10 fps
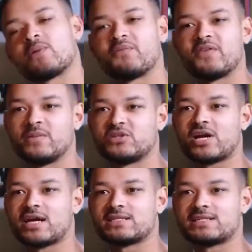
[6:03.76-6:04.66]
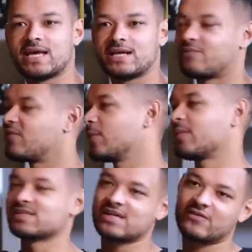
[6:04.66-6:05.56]
when I'm filming Dragon's Den and I'm filming
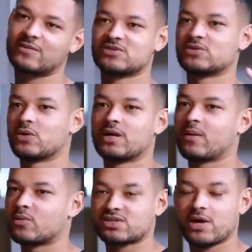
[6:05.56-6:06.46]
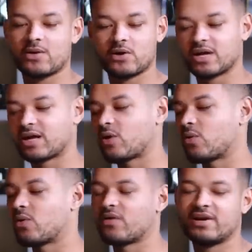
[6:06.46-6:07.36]
myself, I'm just talking about what's going on. And I go,
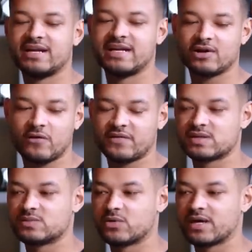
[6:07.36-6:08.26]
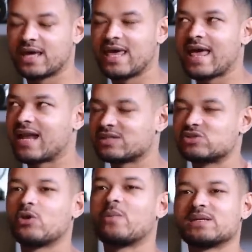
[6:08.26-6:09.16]
oh, I really need a coffee this morning. And I
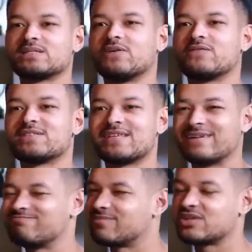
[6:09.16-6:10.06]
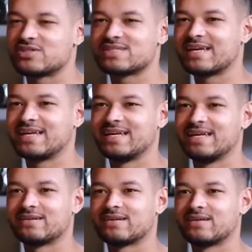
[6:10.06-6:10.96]
stop myself and say, I shouldn't say
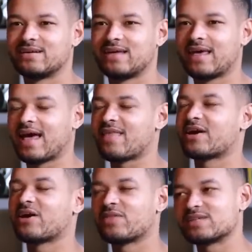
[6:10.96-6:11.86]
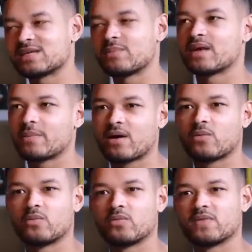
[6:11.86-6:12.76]
need. Mm-hmm. And then I go, there's something
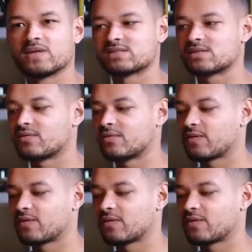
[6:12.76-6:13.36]
about this